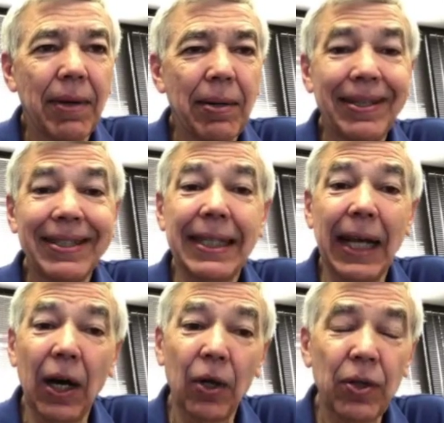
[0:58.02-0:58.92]
maybe it's
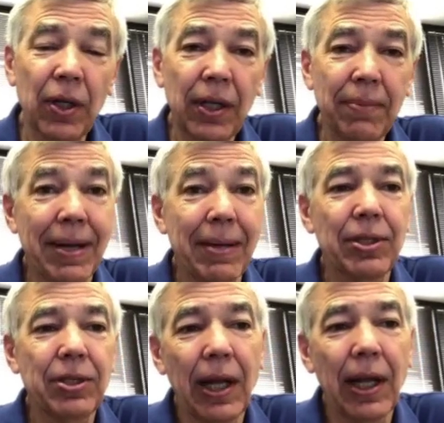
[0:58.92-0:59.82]
an elderly, maybe
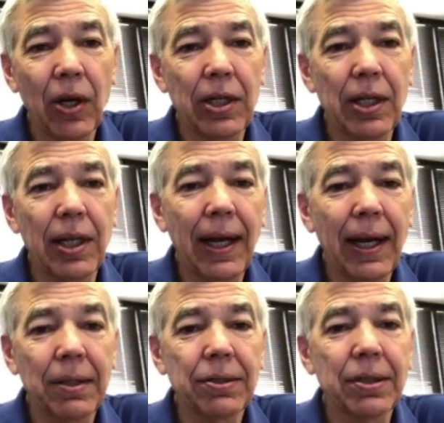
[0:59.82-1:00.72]
it's an inherited
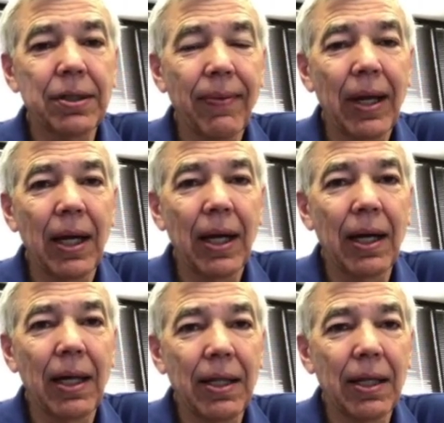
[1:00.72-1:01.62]
house,
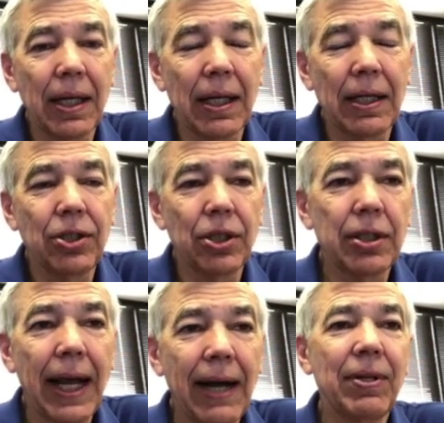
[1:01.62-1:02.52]
that they
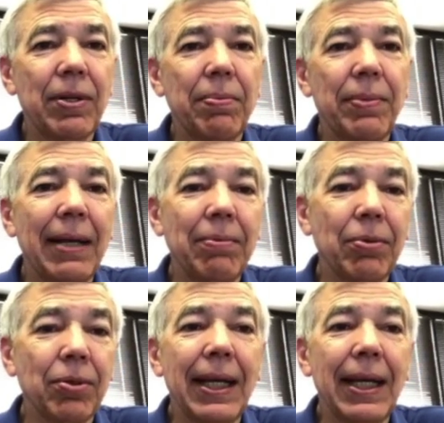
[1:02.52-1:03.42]
just haven't been
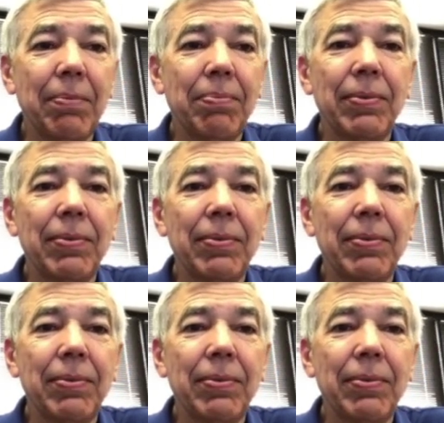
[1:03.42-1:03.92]
able to keep the